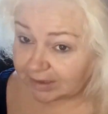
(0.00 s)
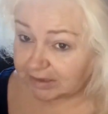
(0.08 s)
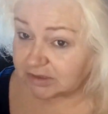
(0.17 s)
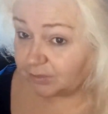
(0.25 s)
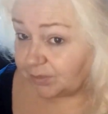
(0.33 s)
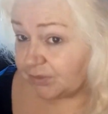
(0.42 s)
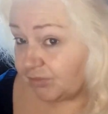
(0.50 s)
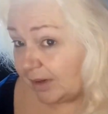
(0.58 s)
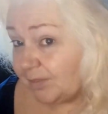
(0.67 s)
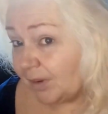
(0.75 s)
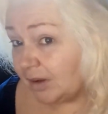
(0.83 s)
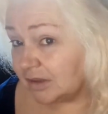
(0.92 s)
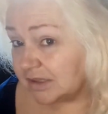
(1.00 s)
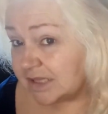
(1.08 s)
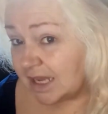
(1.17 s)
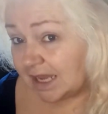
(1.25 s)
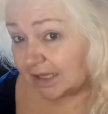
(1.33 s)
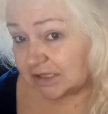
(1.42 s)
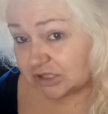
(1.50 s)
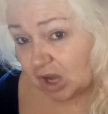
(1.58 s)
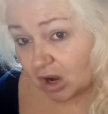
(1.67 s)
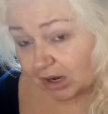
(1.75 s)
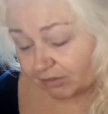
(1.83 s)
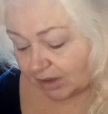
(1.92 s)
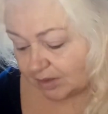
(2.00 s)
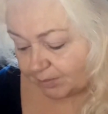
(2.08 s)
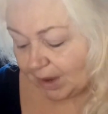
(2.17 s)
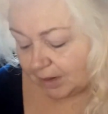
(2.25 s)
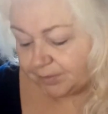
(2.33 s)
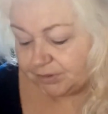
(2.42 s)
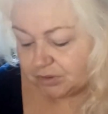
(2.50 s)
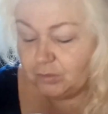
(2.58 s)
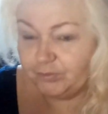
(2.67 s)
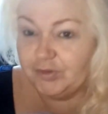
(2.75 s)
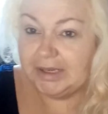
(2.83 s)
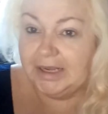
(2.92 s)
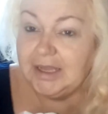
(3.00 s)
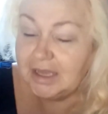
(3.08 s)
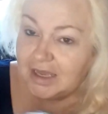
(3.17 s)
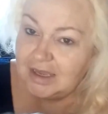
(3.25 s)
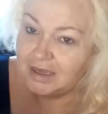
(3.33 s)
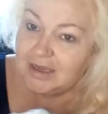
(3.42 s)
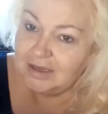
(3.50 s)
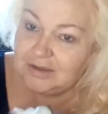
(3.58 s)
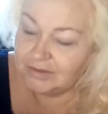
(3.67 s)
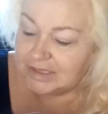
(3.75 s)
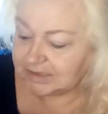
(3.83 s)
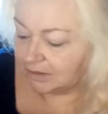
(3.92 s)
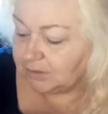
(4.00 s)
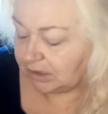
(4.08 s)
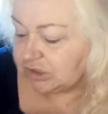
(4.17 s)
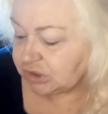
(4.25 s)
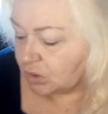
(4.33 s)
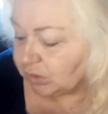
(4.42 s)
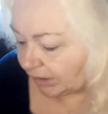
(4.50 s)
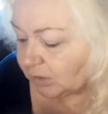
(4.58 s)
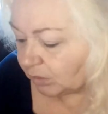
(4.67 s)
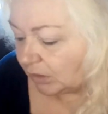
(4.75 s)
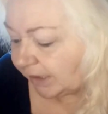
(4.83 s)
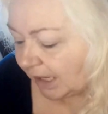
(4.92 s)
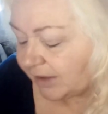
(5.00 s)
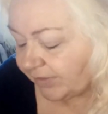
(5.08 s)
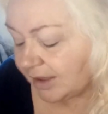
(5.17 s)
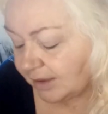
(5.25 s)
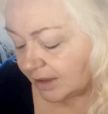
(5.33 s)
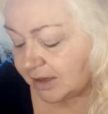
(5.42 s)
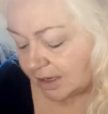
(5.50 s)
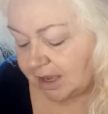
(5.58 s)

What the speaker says: mixed up 3 bottles. It's darker at the back, but hopefully this will tone it all together.